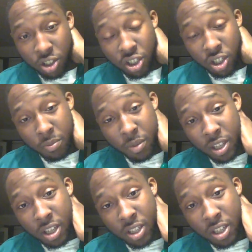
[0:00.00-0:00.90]
should be
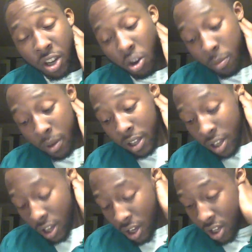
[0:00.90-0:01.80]
good to go. But
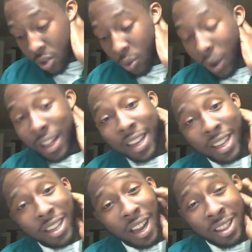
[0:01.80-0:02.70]
do I like
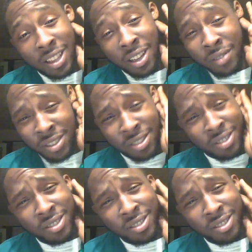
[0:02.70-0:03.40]
it? I love it.